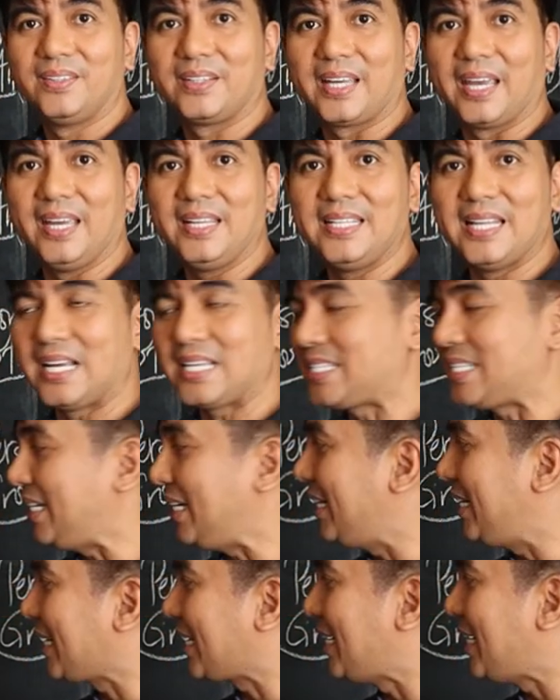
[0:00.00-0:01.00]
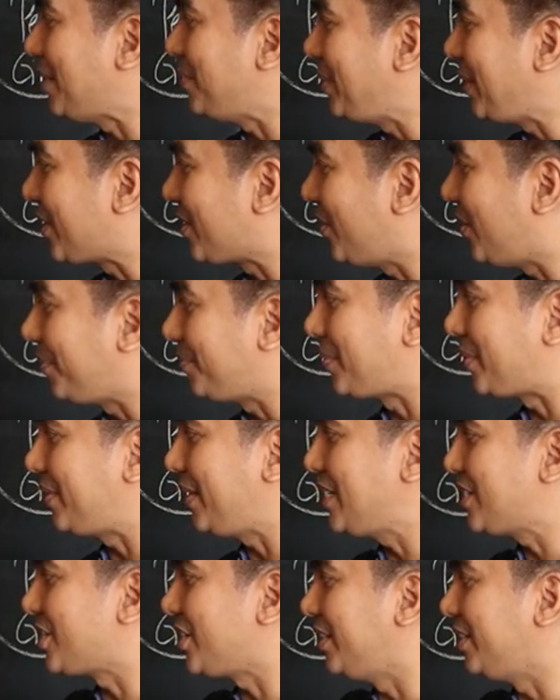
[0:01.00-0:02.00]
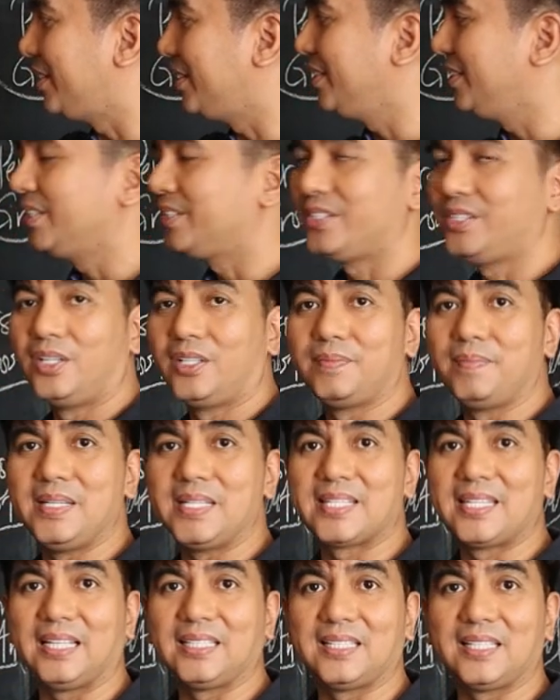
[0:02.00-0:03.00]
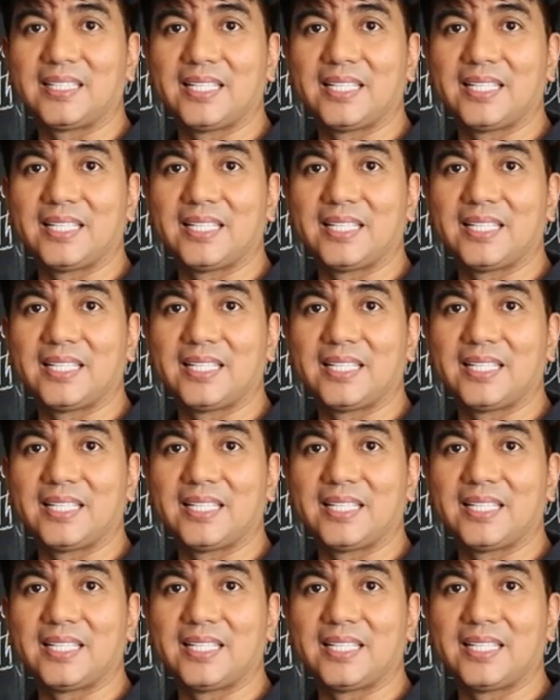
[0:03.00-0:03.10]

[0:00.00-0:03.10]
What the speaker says: Okay, the ASEAN Economic Cooperation. Don't miss that.